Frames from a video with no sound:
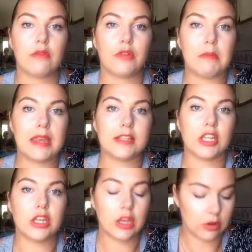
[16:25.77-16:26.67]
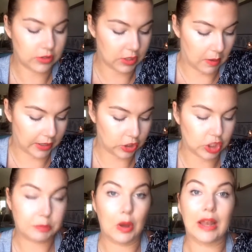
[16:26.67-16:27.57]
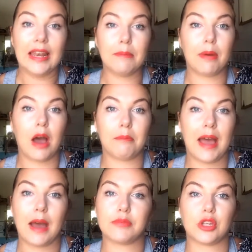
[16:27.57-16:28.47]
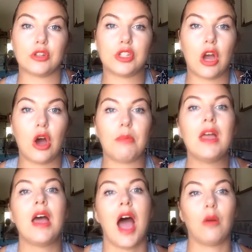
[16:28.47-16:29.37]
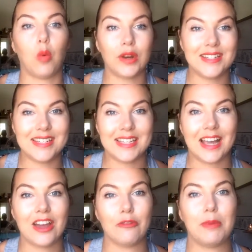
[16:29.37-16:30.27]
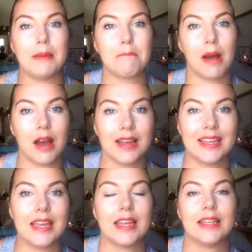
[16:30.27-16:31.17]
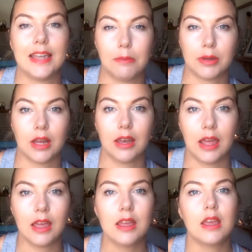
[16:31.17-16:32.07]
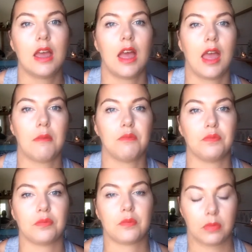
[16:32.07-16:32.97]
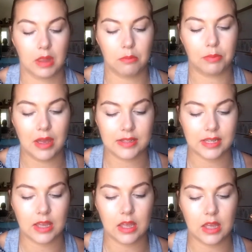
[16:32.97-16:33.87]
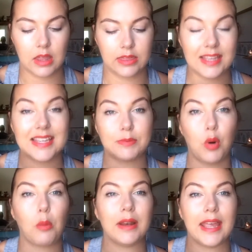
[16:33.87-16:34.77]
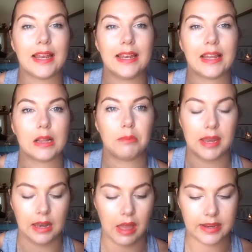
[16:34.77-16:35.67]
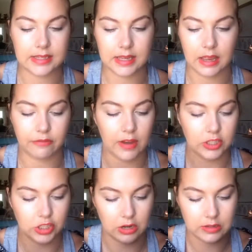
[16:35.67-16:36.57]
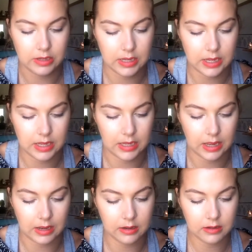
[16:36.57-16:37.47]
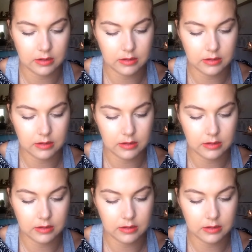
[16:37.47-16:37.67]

for me to use, so I could just put a lip balm perhaps on top. I wanted it to kind of be my lip colour, but this is probably a little bit lighter. If I show you here,